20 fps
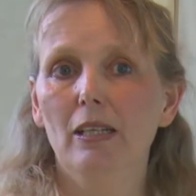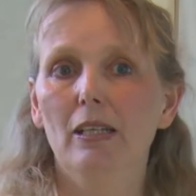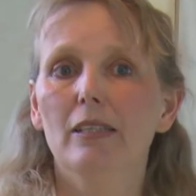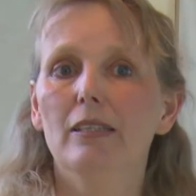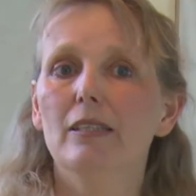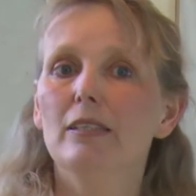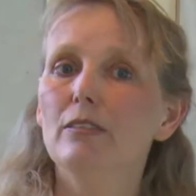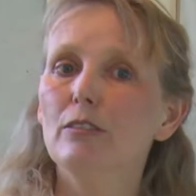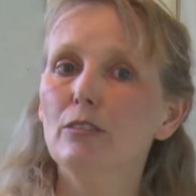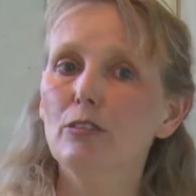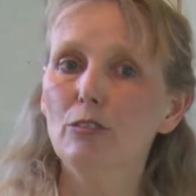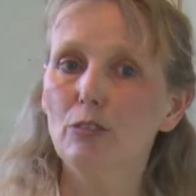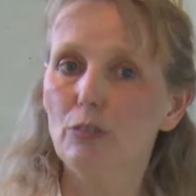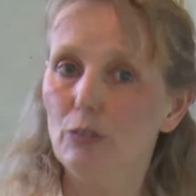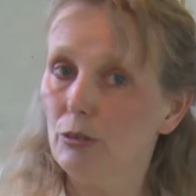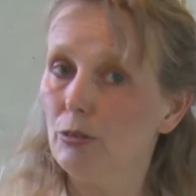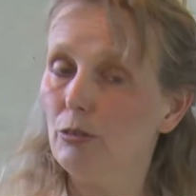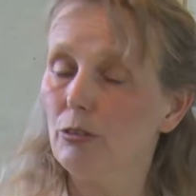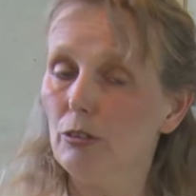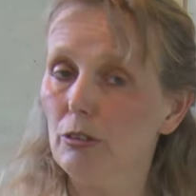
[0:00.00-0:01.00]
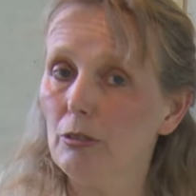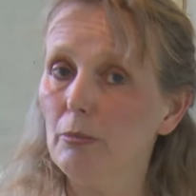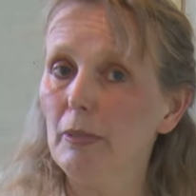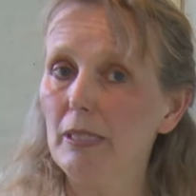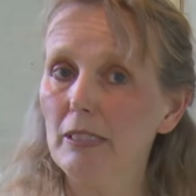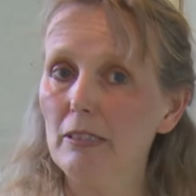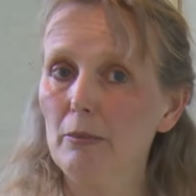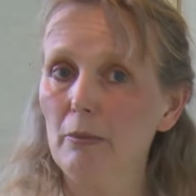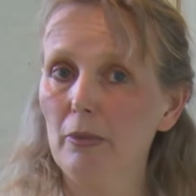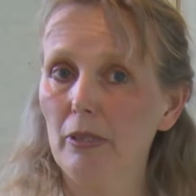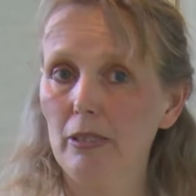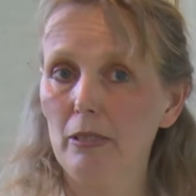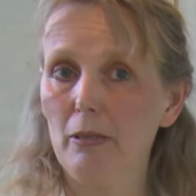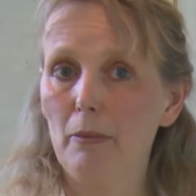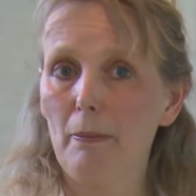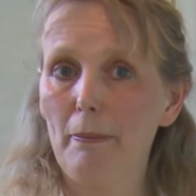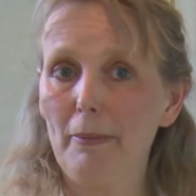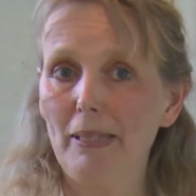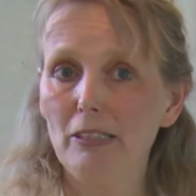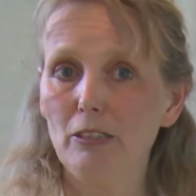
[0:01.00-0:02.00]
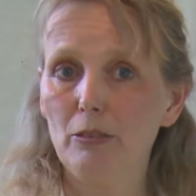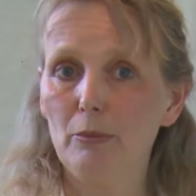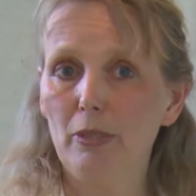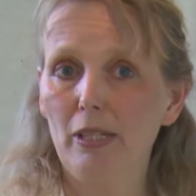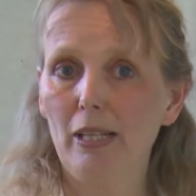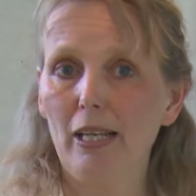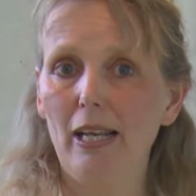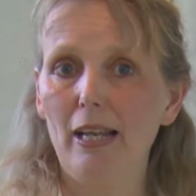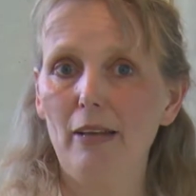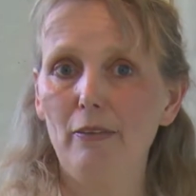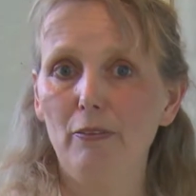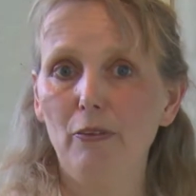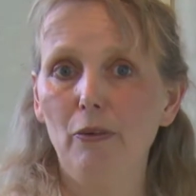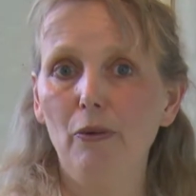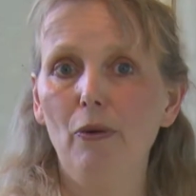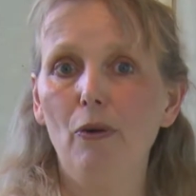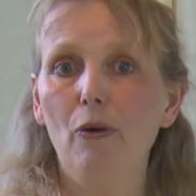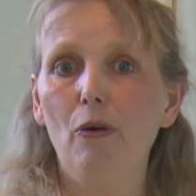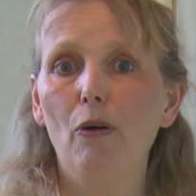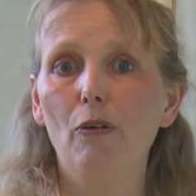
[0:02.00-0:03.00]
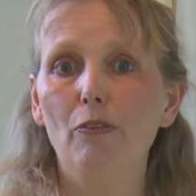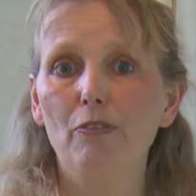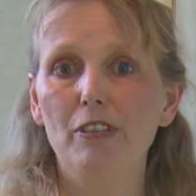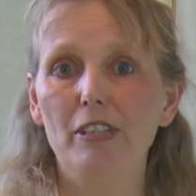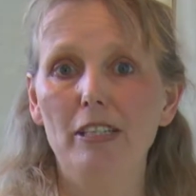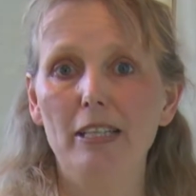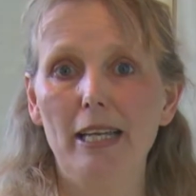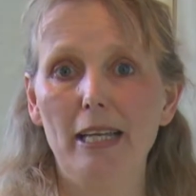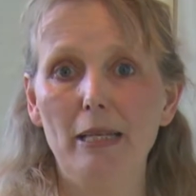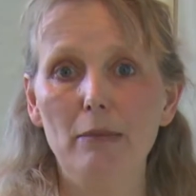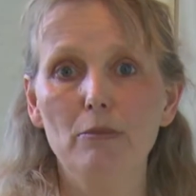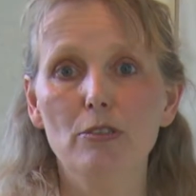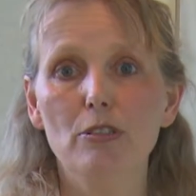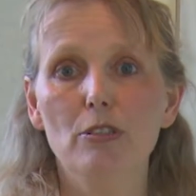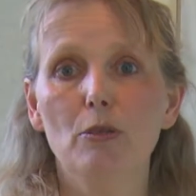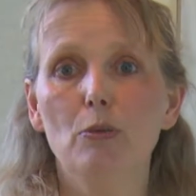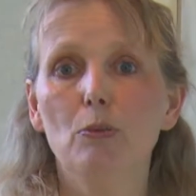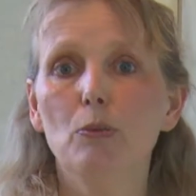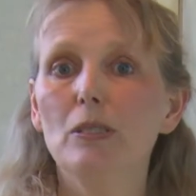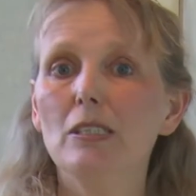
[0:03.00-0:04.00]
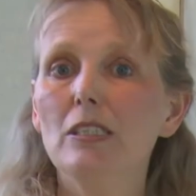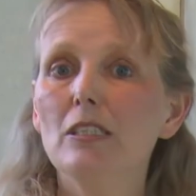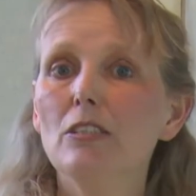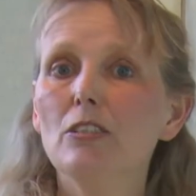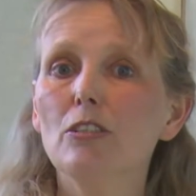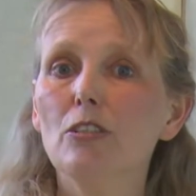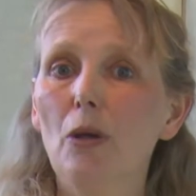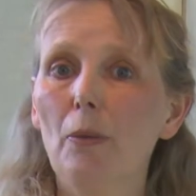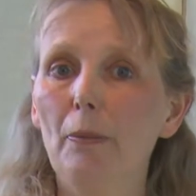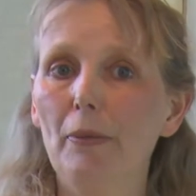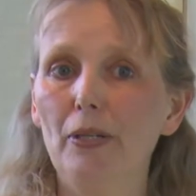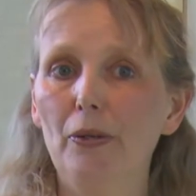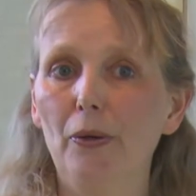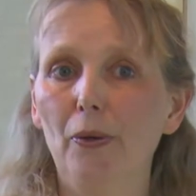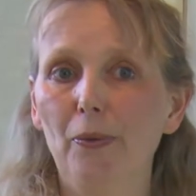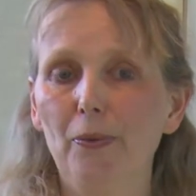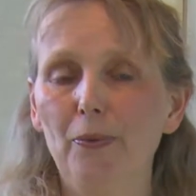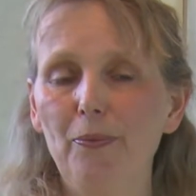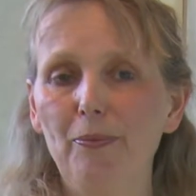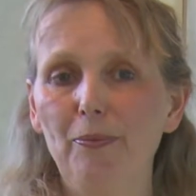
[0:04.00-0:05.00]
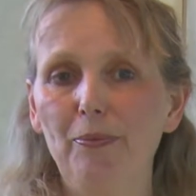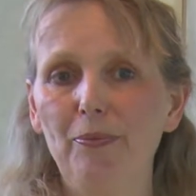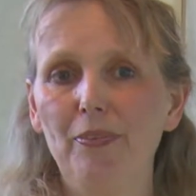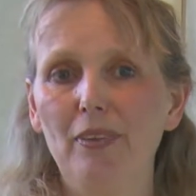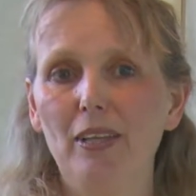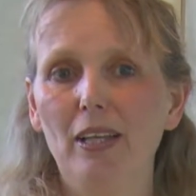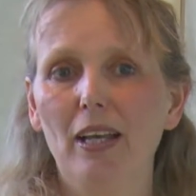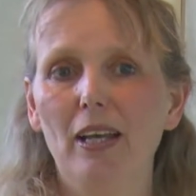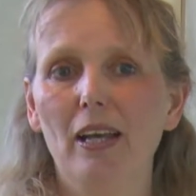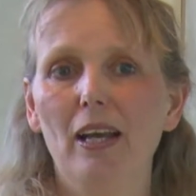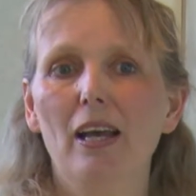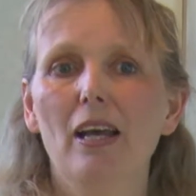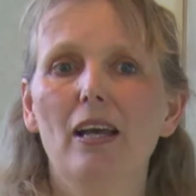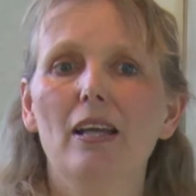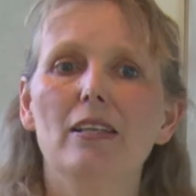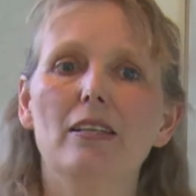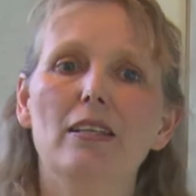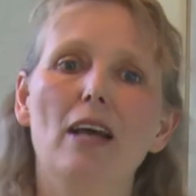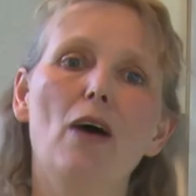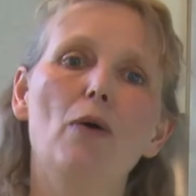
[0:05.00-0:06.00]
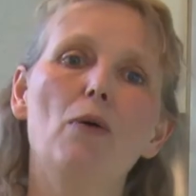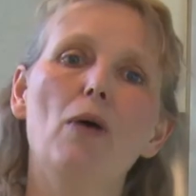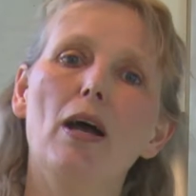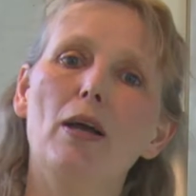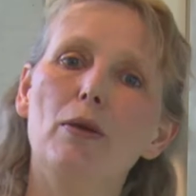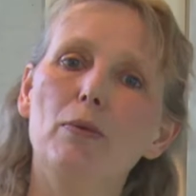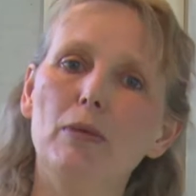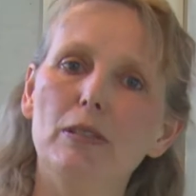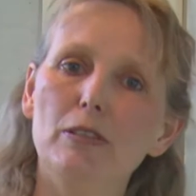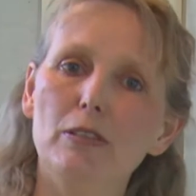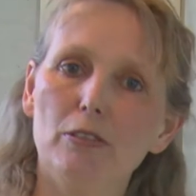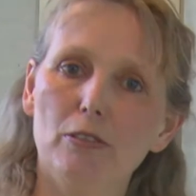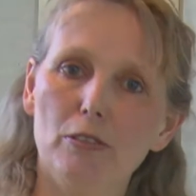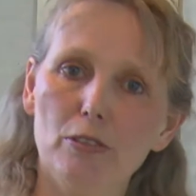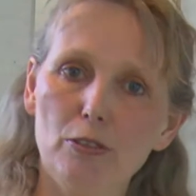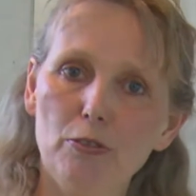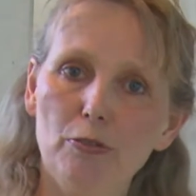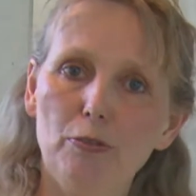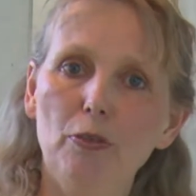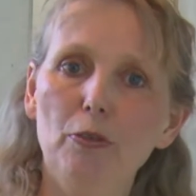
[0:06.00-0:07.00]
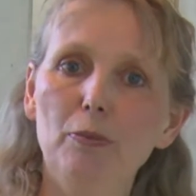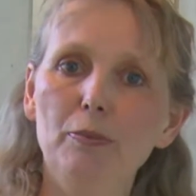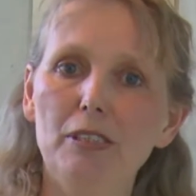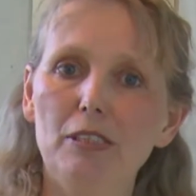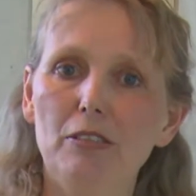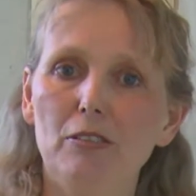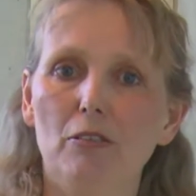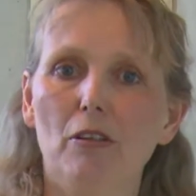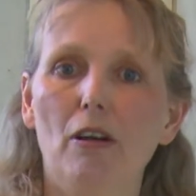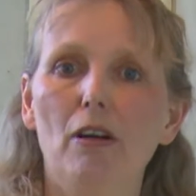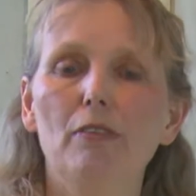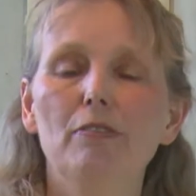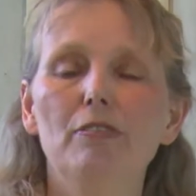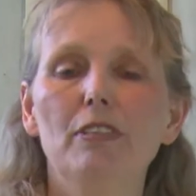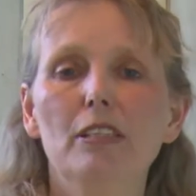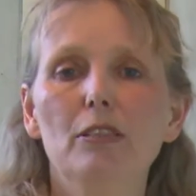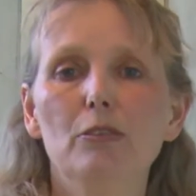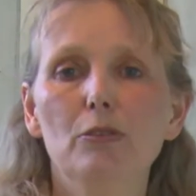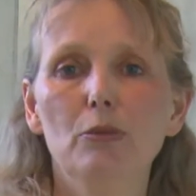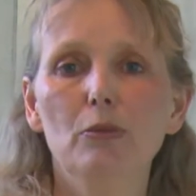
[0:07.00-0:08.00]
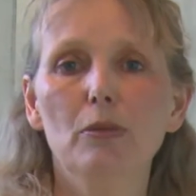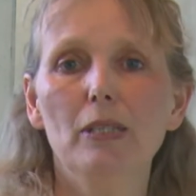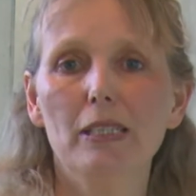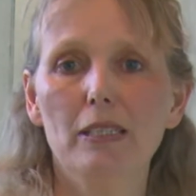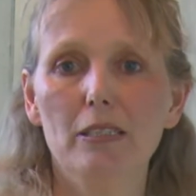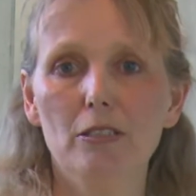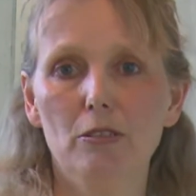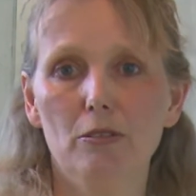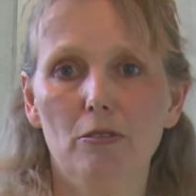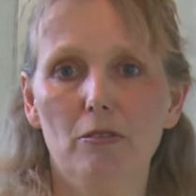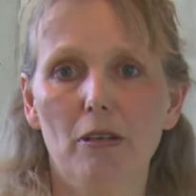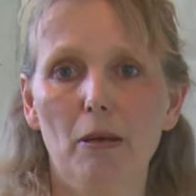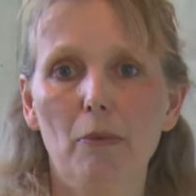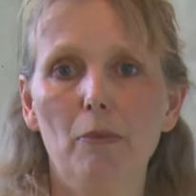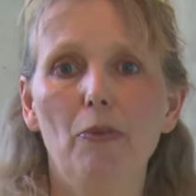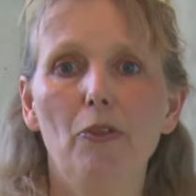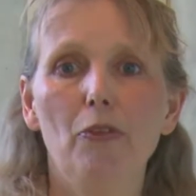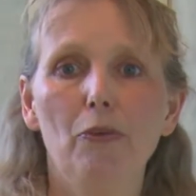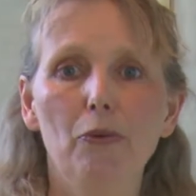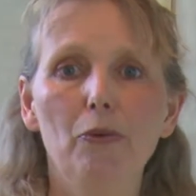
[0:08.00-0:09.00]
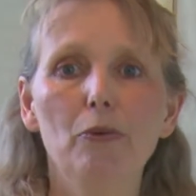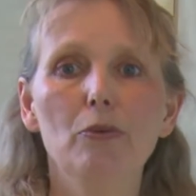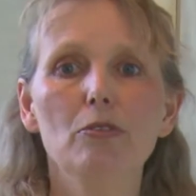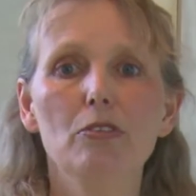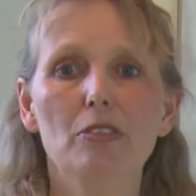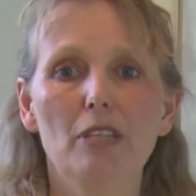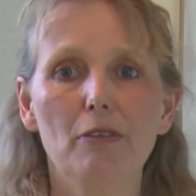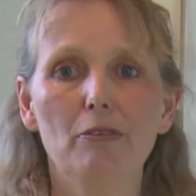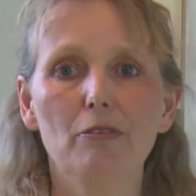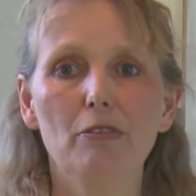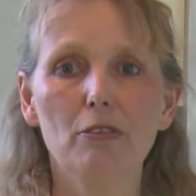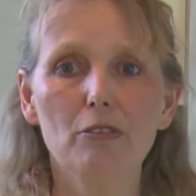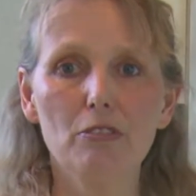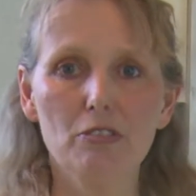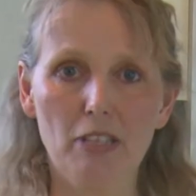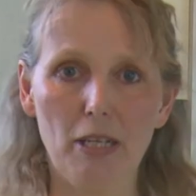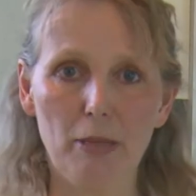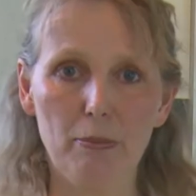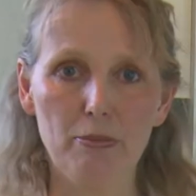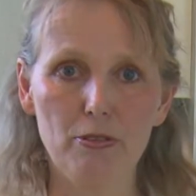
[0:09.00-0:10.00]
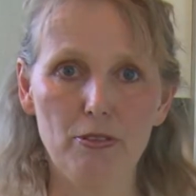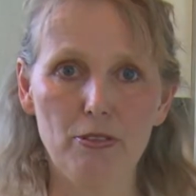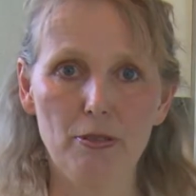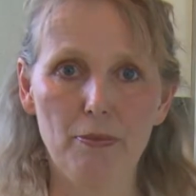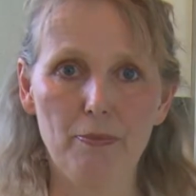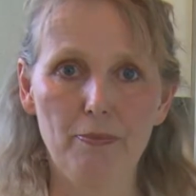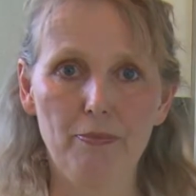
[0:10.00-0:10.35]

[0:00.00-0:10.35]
This is due to the measurement level of the names, which is nominal. Now I will transform this graph into a histogram through several steps.